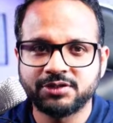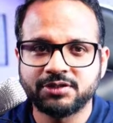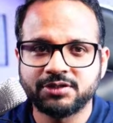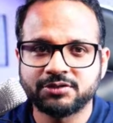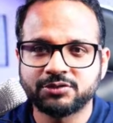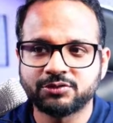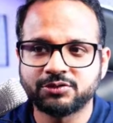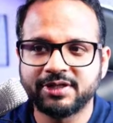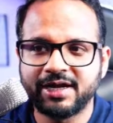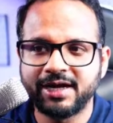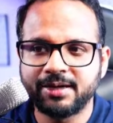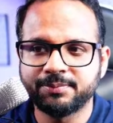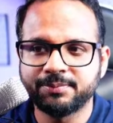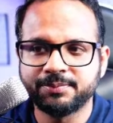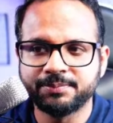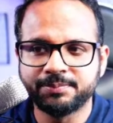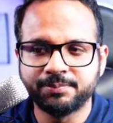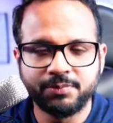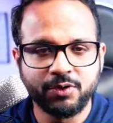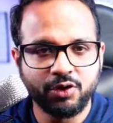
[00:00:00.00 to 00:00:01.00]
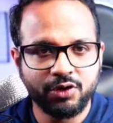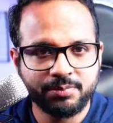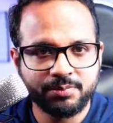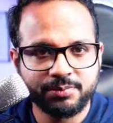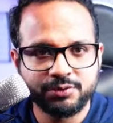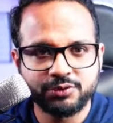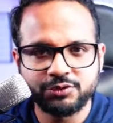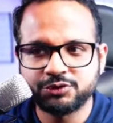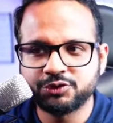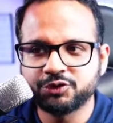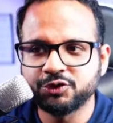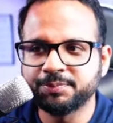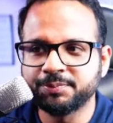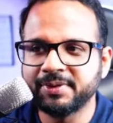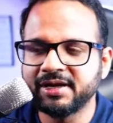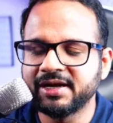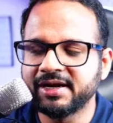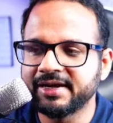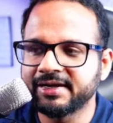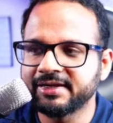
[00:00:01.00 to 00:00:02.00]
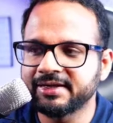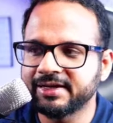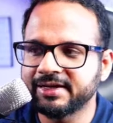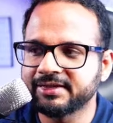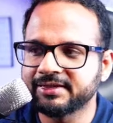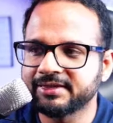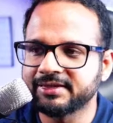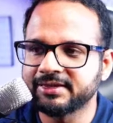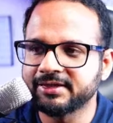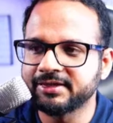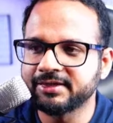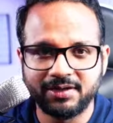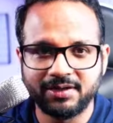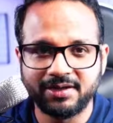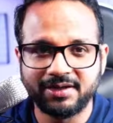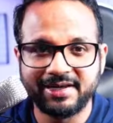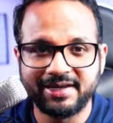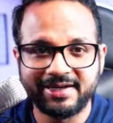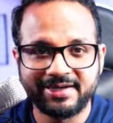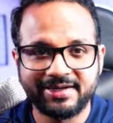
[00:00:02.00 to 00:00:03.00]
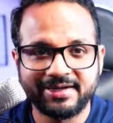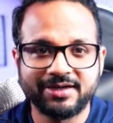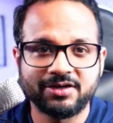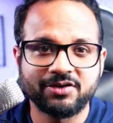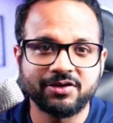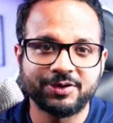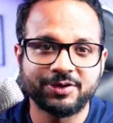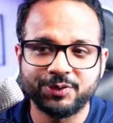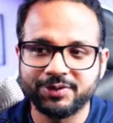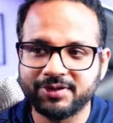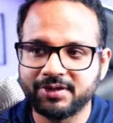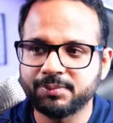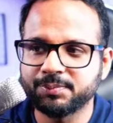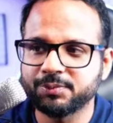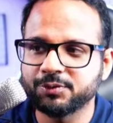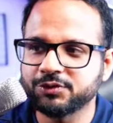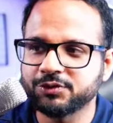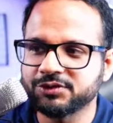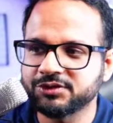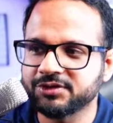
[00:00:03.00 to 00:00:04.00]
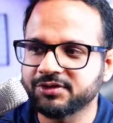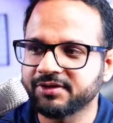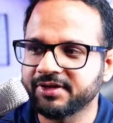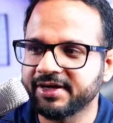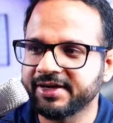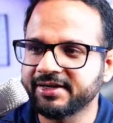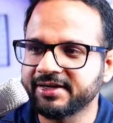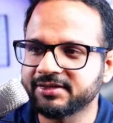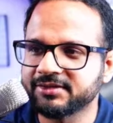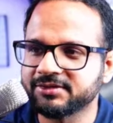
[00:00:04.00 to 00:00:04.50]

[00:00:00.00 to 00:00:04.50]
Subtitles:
So that blog post should be linked in the LinkedIn or Twitter post, right?